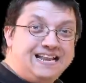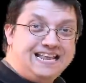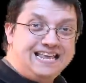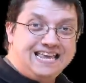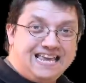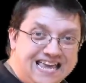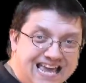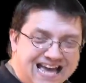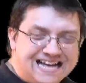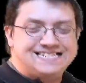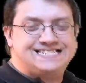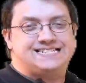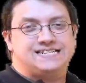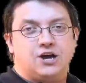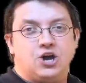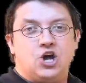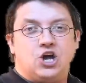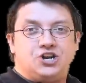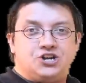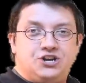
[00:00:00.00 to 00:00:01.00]
and
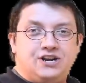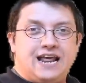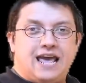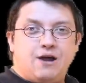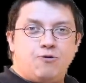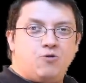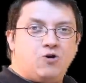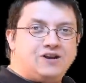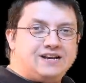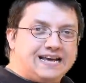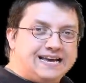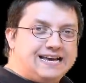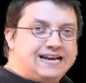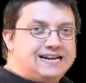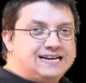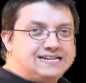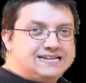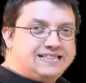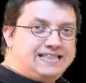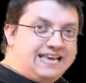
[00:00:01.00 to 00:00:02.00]
yes, today we're
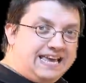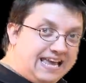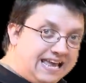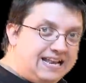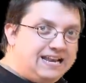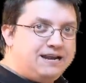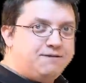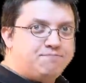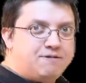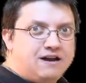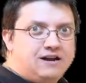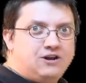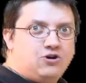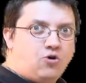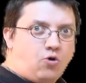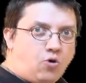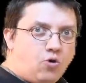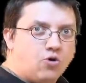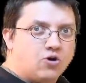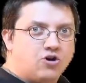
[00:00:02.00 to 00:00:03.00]
digging into the
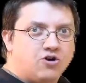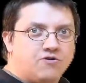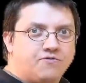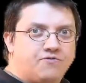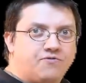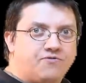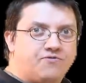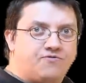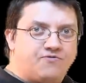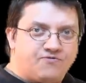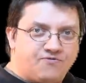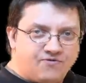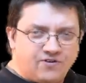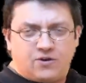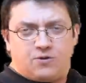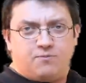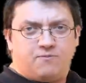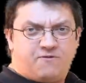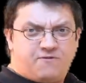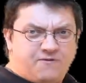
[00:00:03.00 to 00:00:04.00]
independent horror
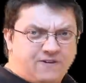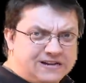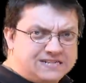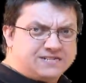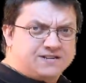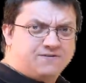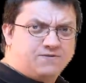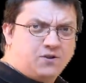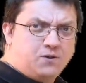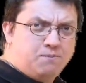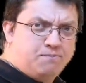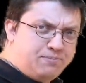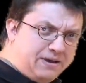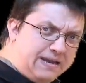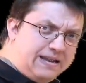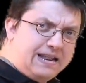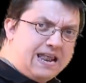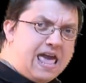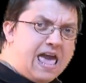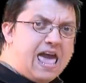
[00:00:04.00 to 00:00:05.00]
film festival
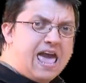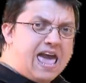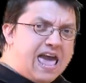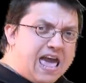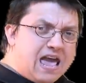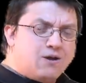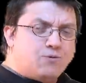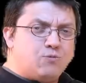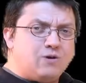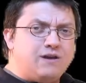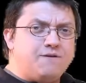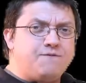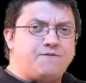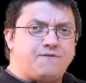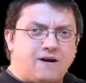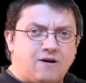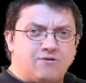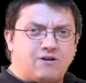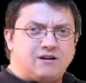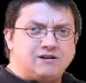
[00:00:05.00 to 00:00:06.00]
bin, and we
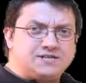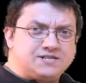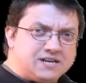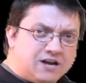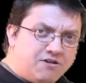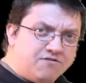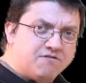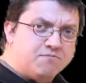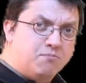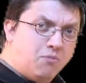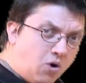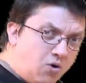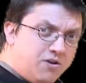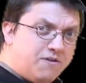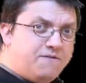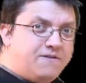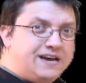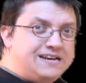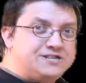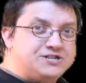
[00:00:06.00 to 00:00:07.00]
found ourselves
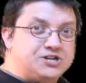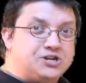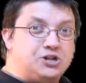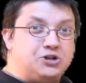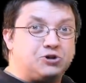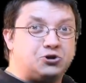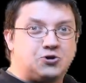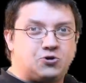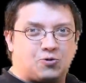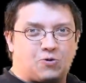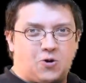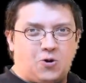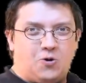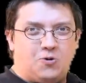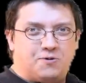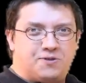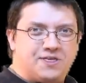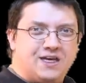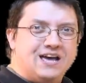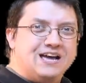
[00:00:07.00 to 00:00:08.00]
Motivational
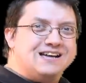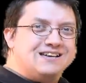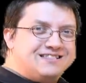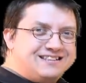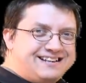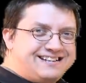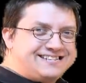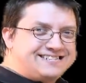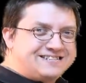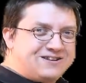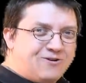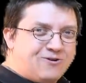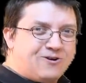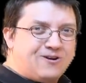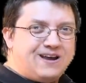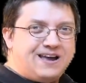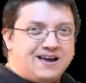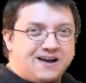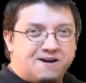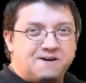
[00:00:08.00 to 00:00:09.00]
Growth. The
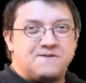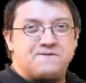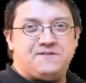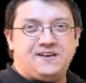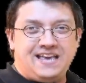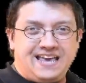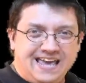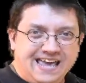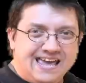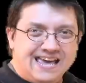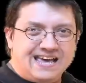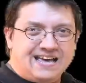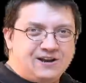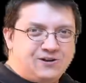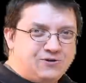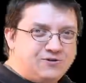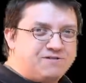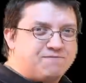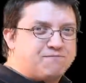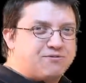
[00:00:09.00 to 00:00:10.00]
story of
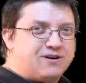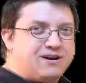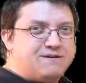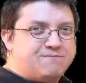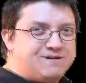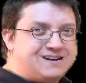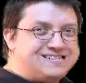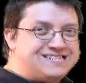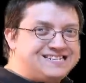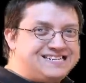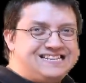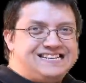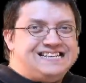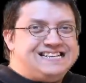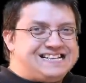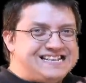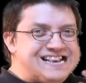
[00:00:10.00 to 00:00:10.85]
Ian, who's pretty much